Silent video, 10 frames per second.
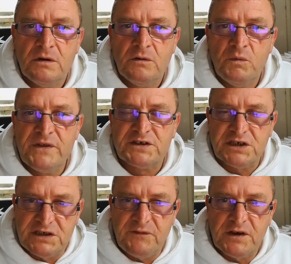with a
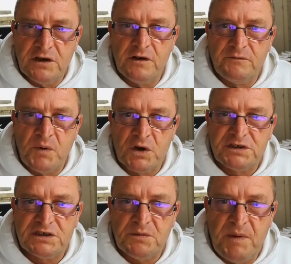certificate of
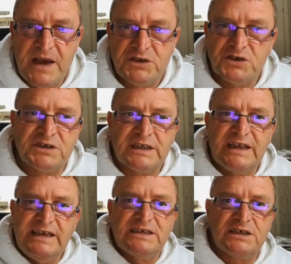participation to
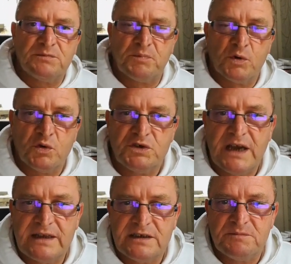lease this
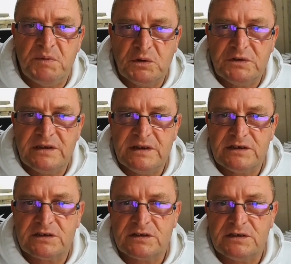project, this building,
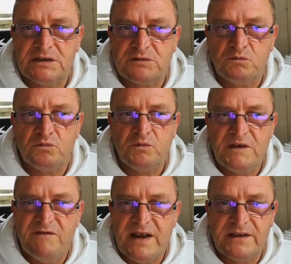this
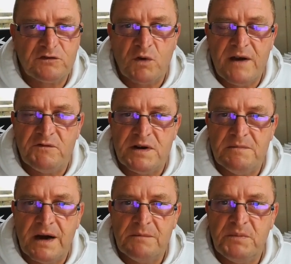event, this whatever it
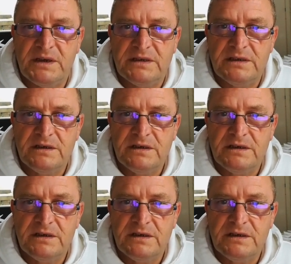might be.